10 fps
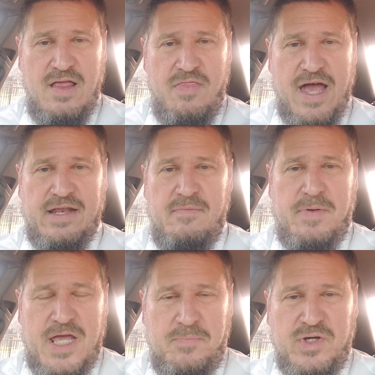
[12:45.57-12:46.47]
that
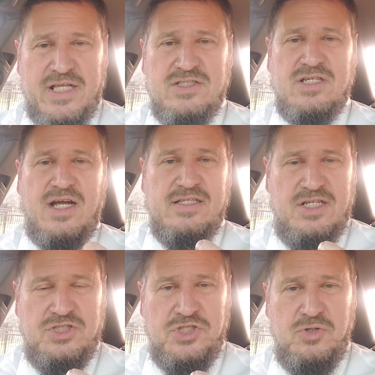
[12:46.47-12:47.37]
people get sucked
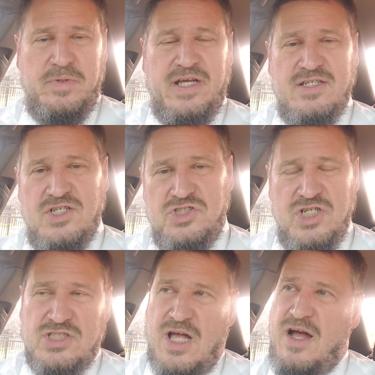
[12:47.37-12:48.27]
into because it's
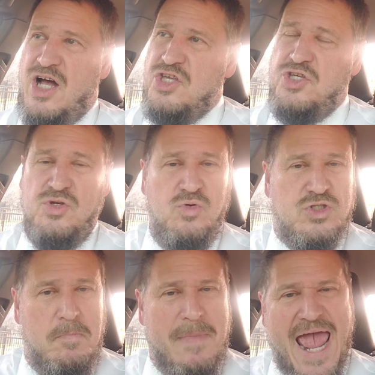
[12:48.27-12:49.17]
just a, a
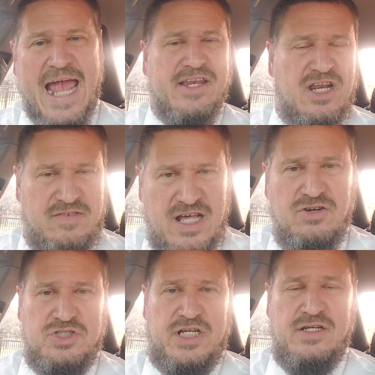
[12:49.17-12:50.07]
huge magnet of
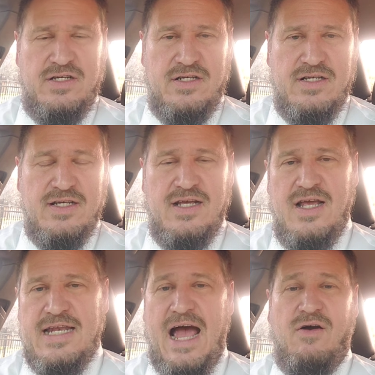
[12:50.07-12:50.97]
energy.
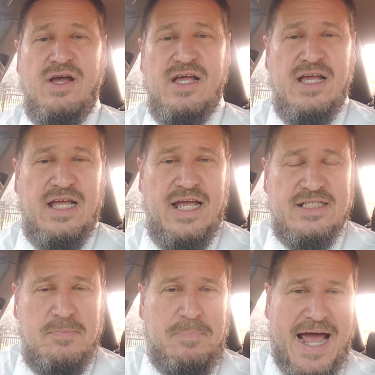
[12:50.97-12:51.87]
Now,
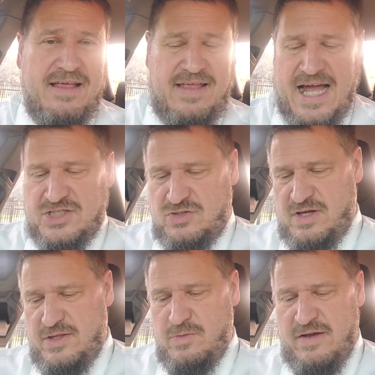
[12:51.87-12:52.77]
is it biological?
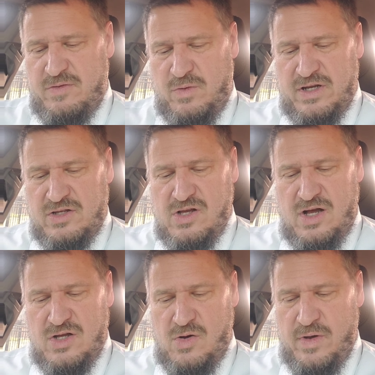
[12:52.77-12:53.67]
I think we have one
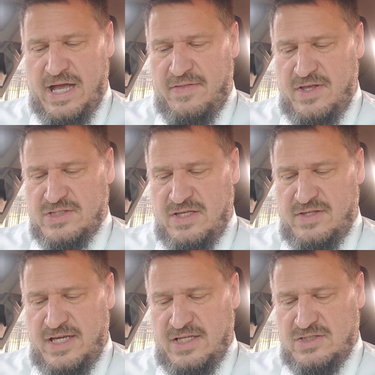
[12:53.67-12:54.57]
going on this. I
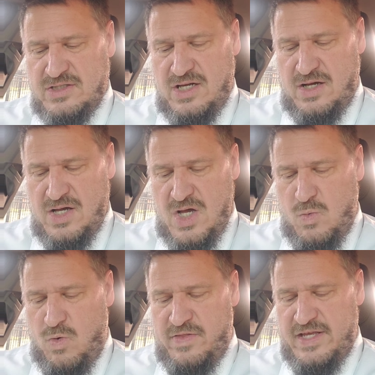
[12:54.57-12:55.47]
think it's uh,
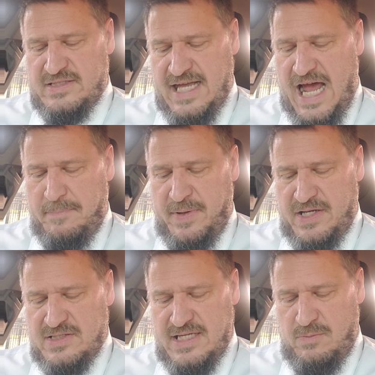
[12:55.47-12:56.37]
one of these
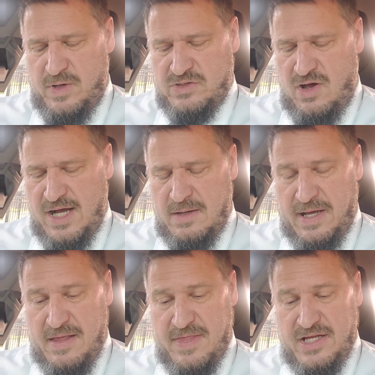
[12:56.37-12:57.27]
topics that we talk
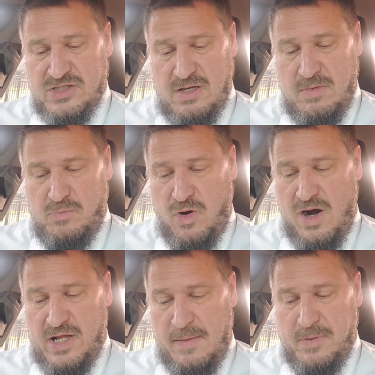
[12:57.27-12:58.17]
about. I think someone
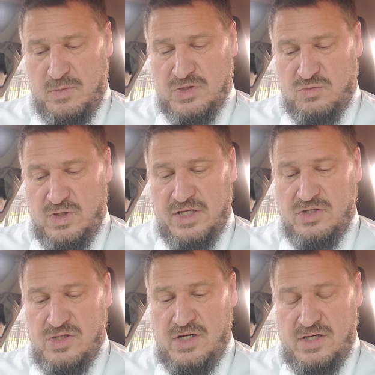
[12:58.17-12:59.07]
brought it up and it was a really
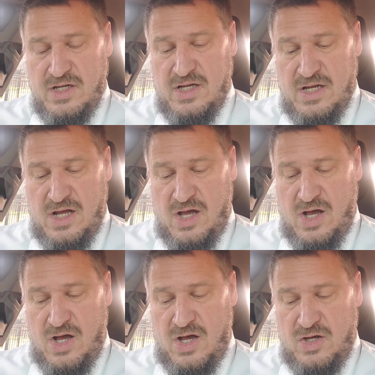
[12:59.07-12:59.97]
good
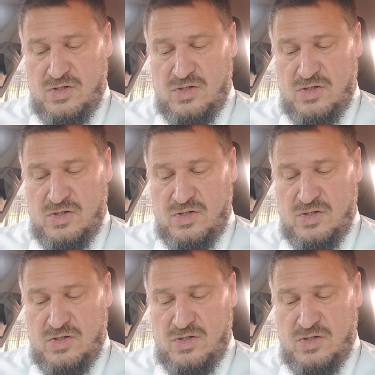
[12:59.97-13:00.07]
Uh, a